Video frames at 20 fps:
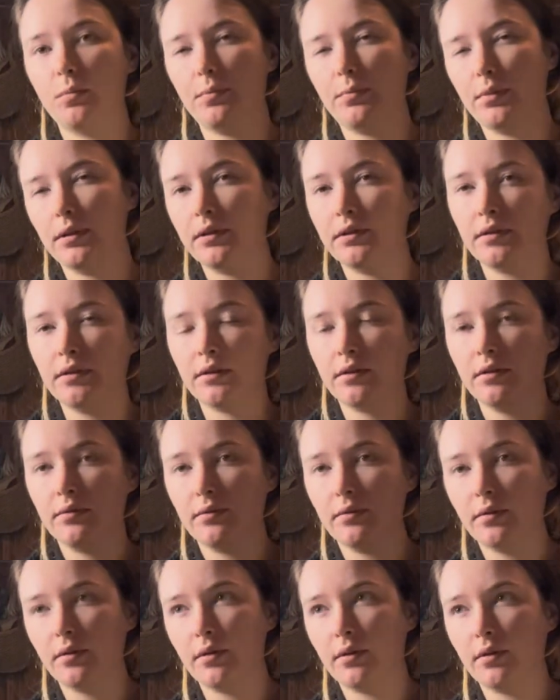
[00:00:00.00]
pieces
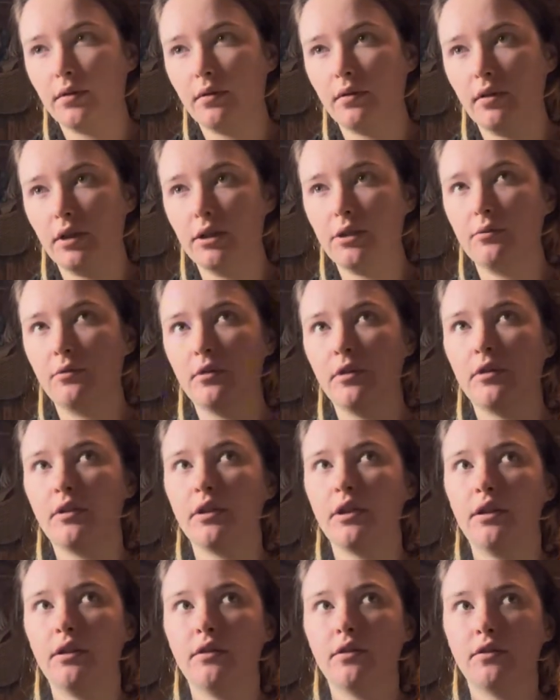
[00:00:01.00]
for line
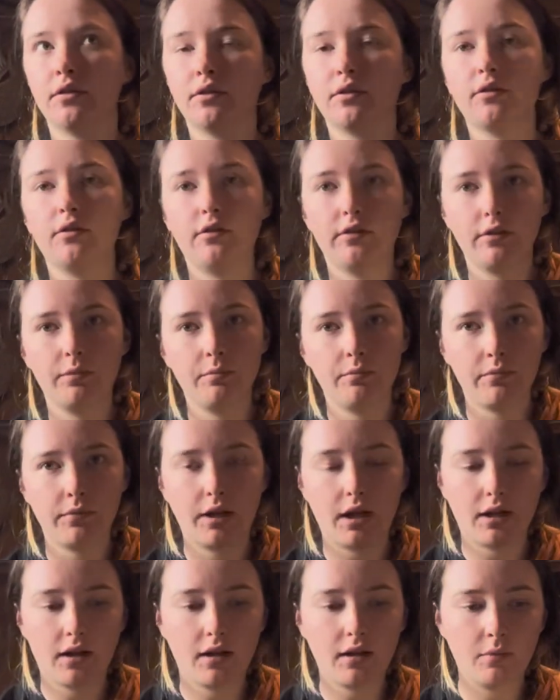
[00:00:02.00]
work and circles and
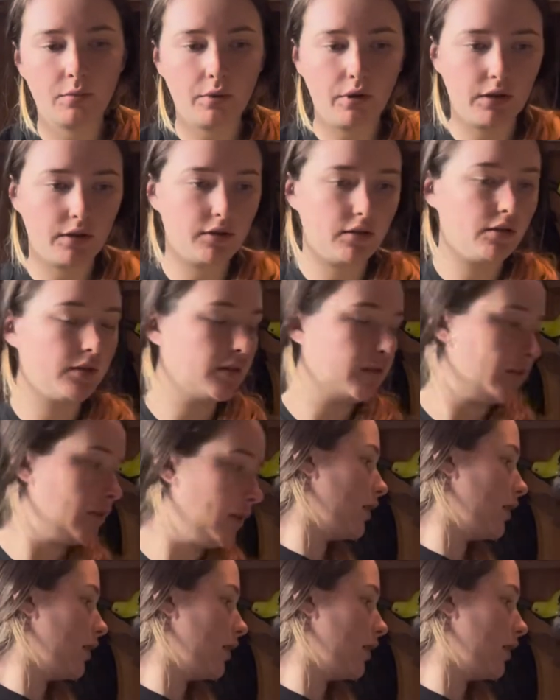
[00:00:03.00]
that kind of practice.